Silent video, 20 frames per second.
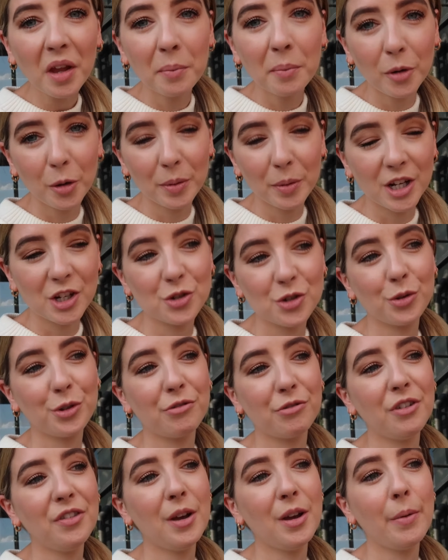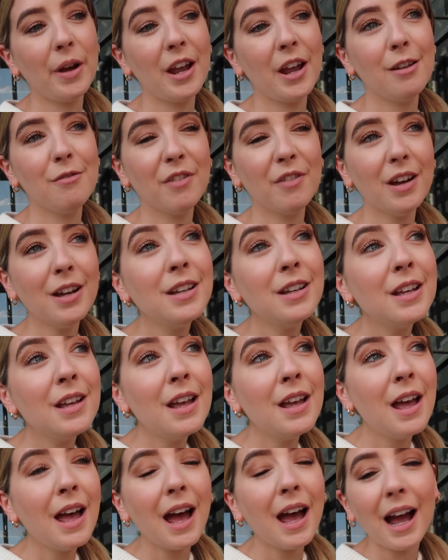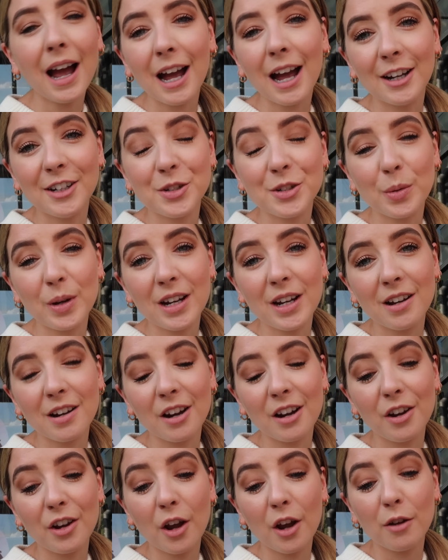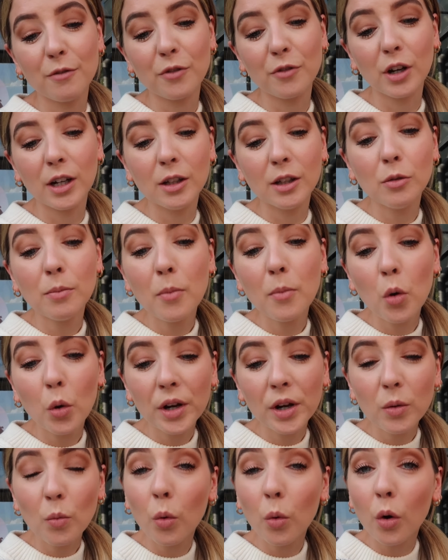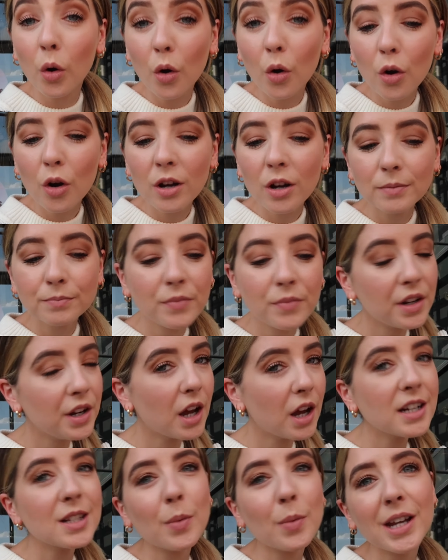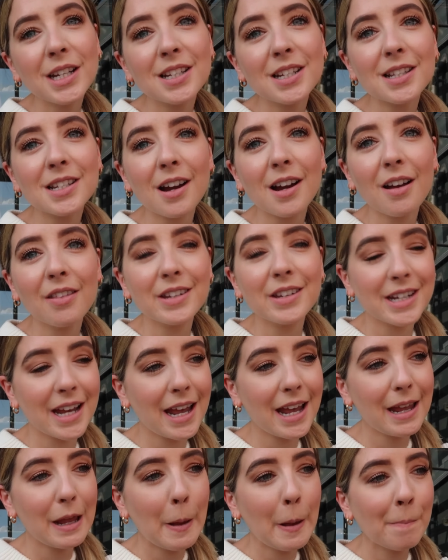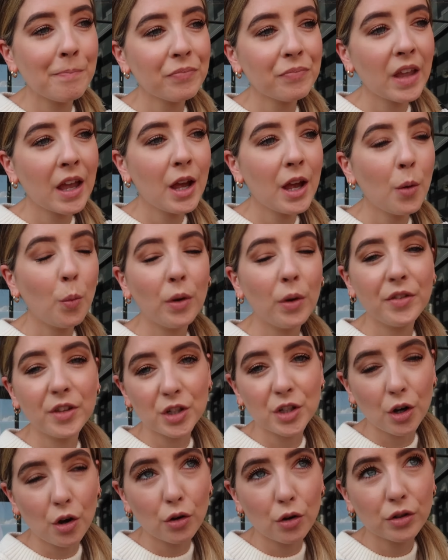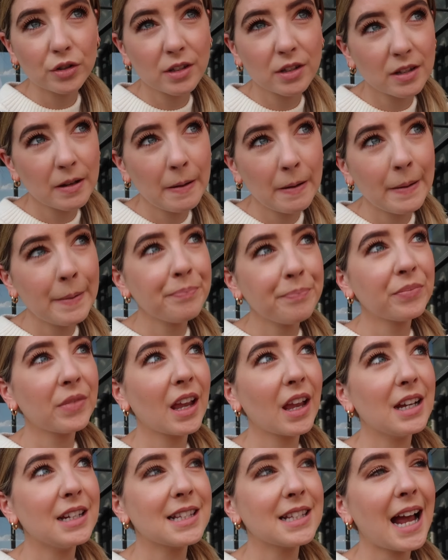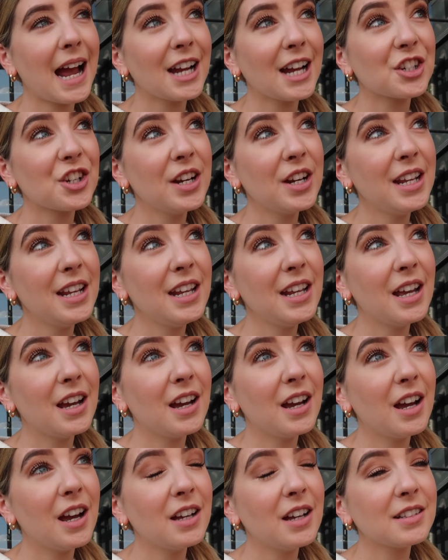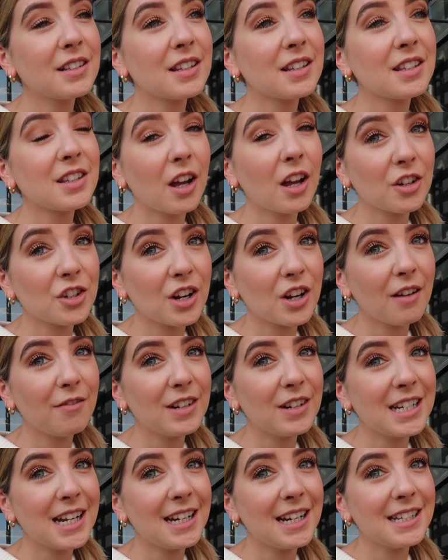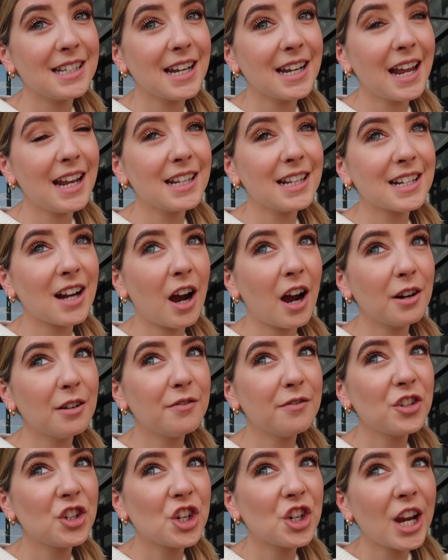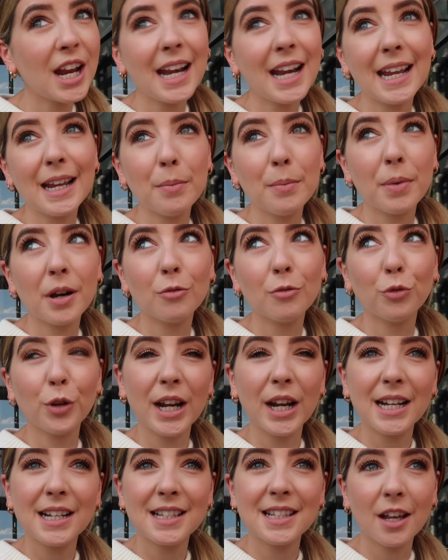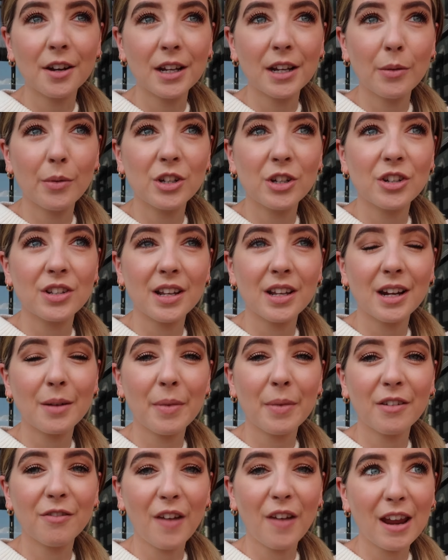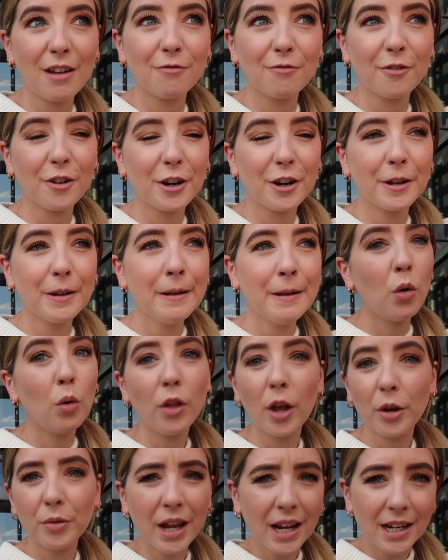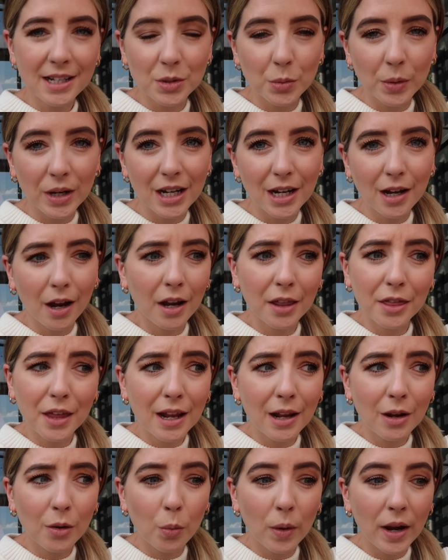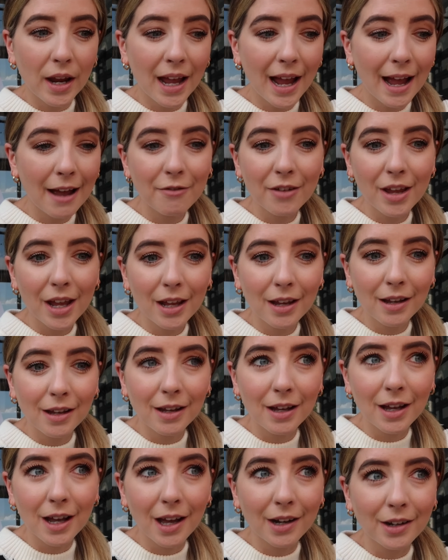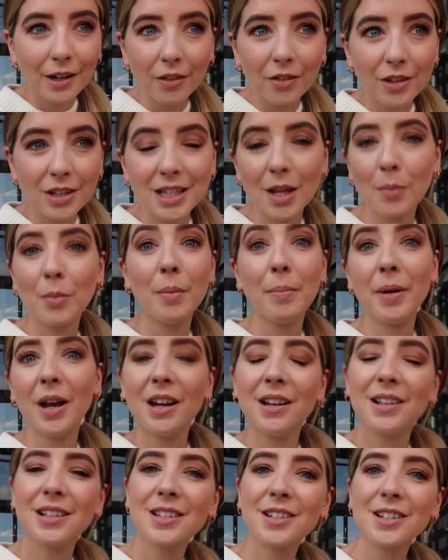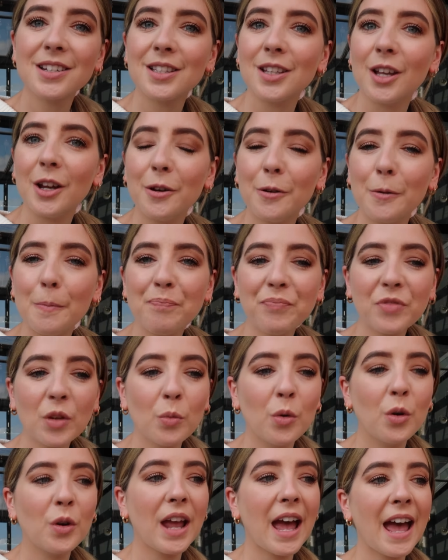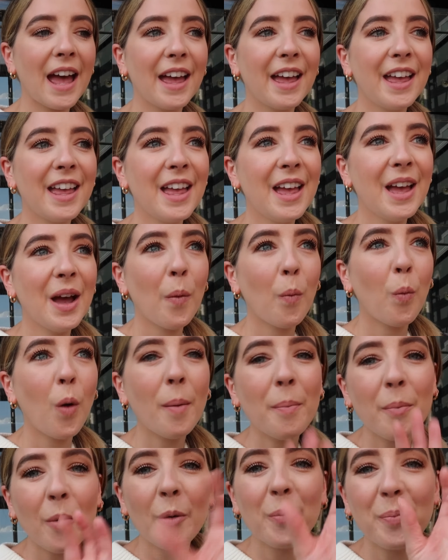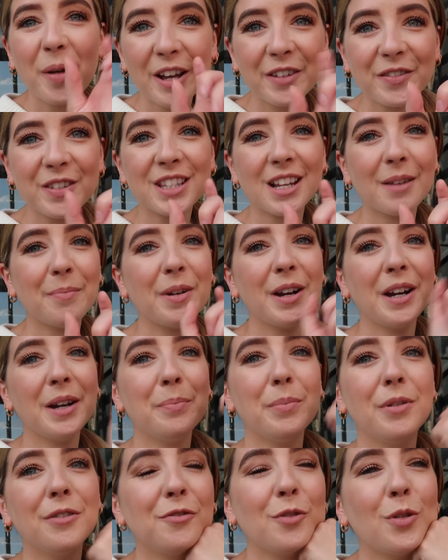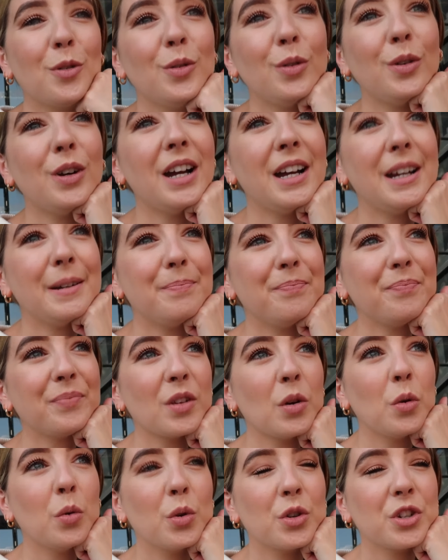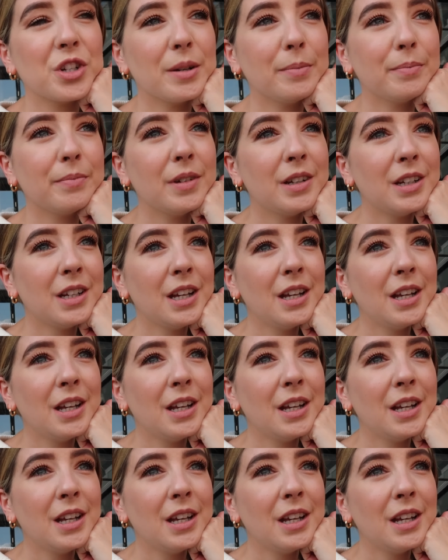Poppy and Shauna are on their way over, and we are gonna go for a little morning walk. Nice way to start the day with the dogs. It's actually such a lovely day today. It's kind of chilly but really sunny, which is like my favorite. Although next week I think we're having another summer burst, so we'll get one more bit of summer before autumn